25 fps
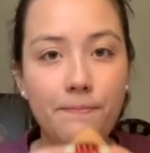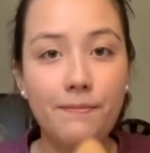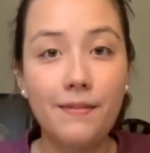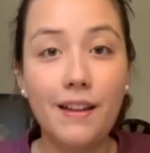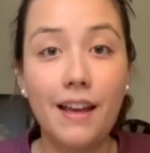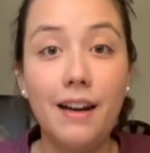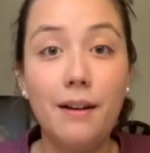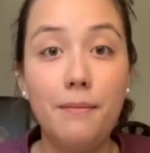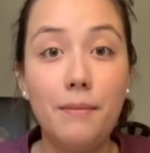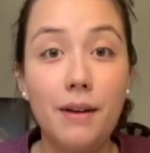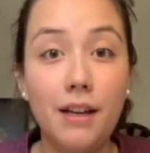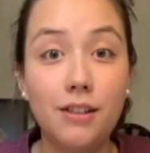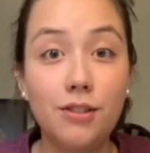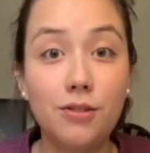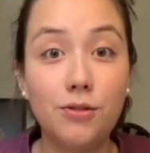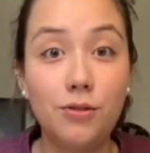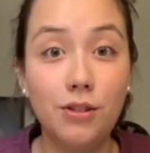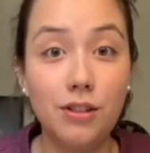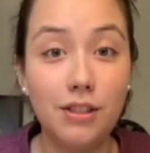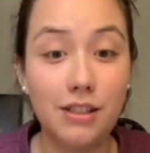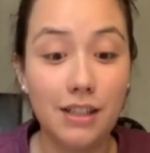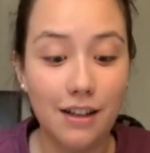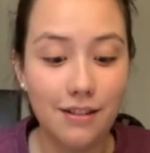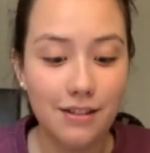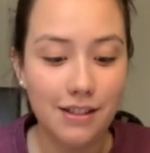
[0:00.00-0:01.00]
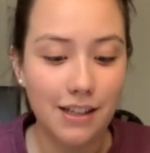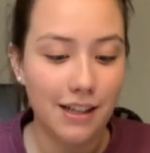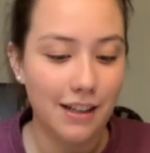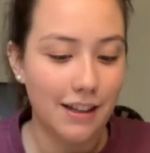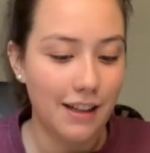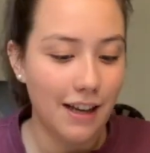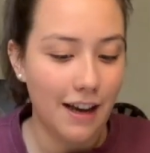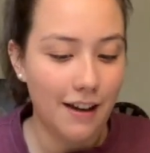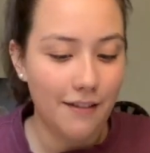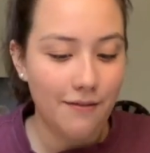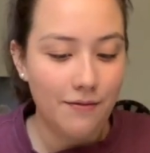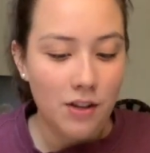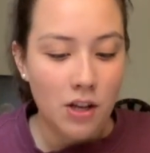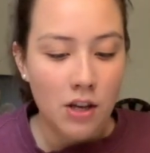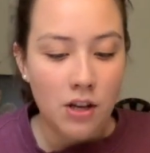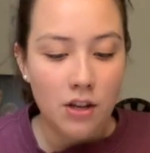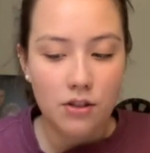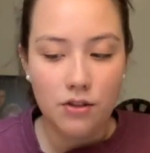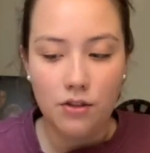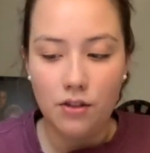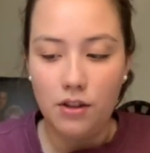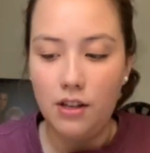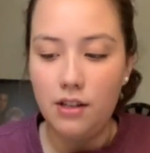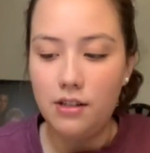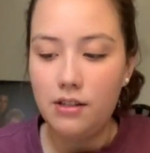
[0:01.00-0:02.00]
And it makes cool sounds like that. So
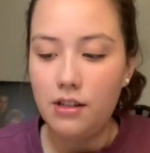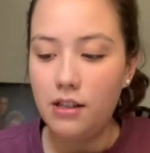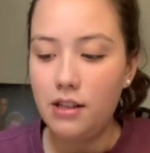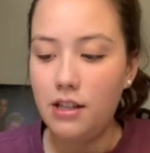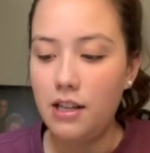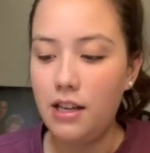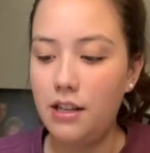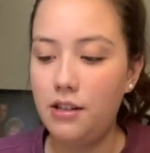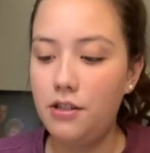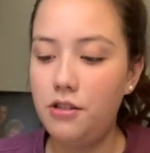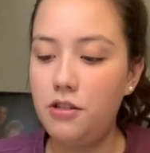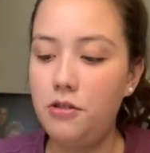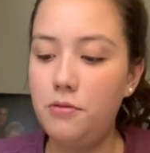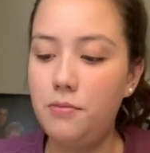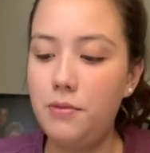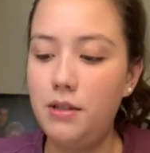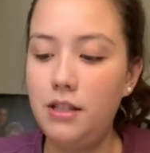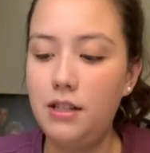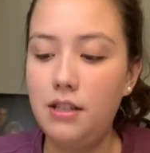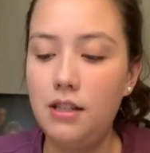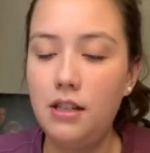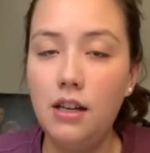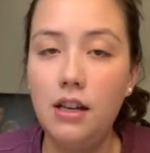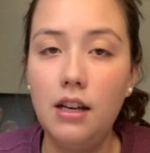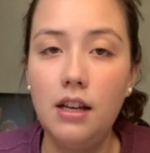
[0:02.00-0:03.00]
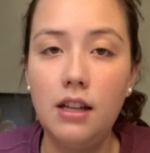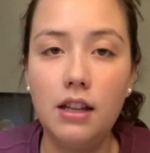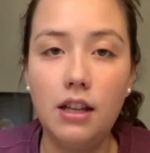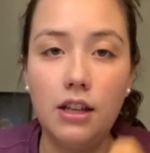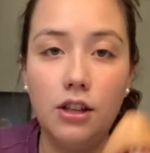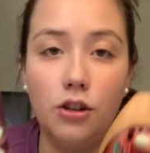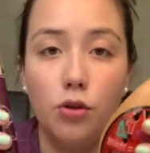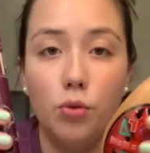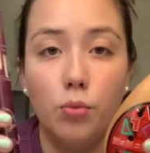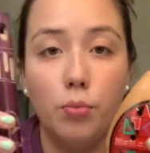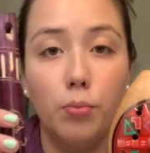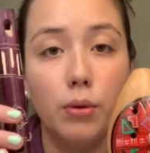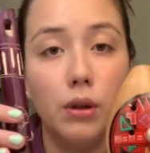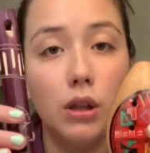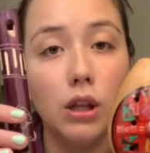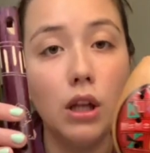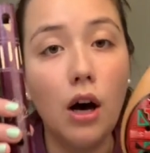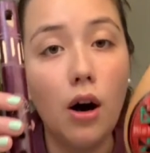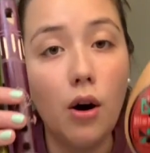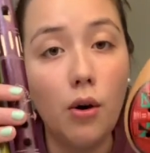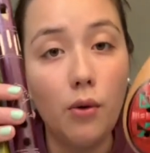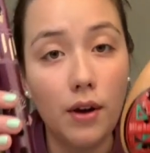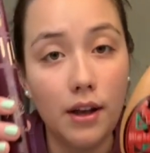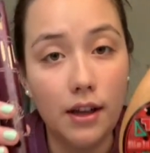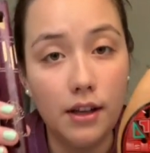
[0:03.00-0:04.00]
these are the instruments that you
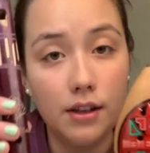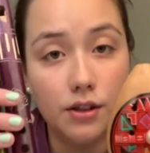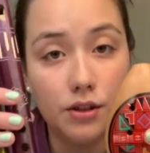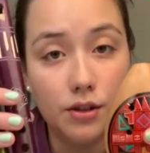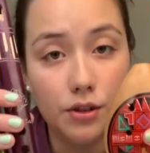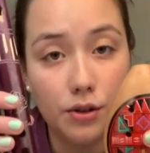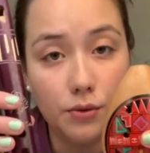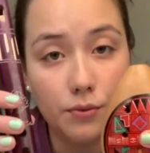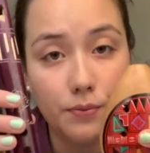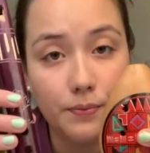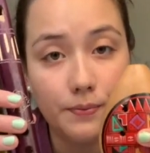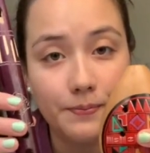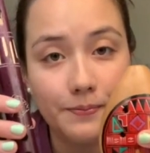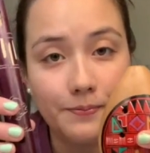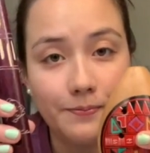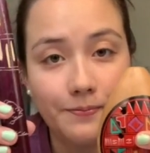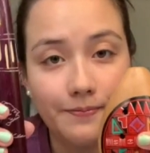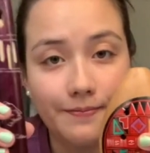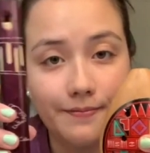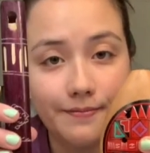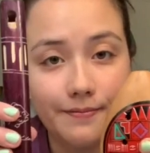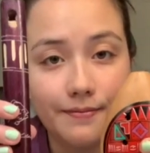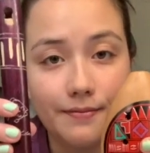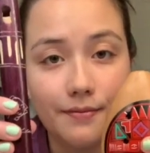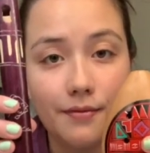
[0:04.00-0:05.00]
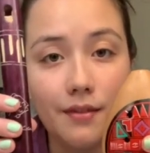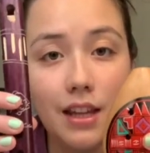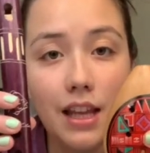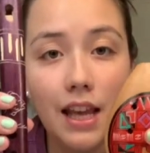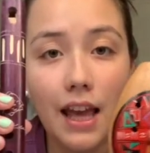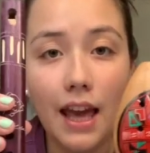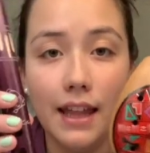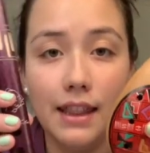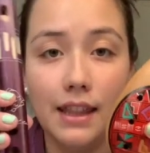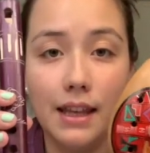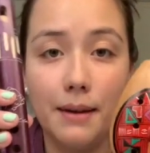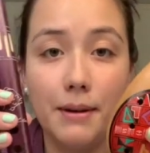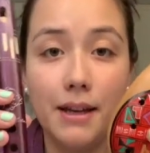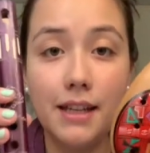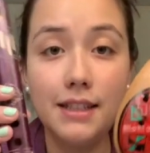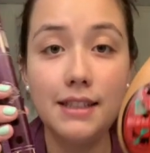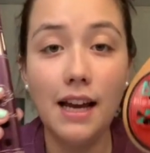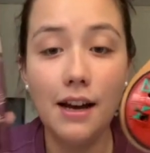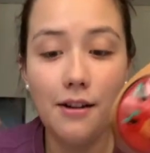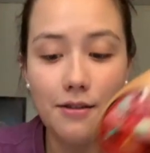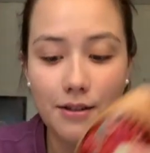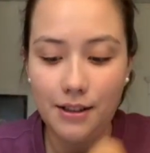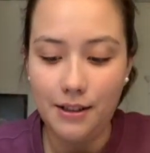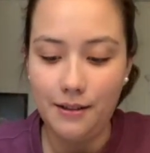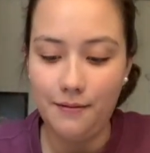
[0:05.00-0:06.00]
blow into, and they make a
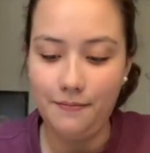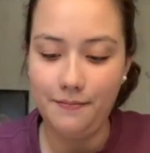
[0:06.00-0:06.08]
sound.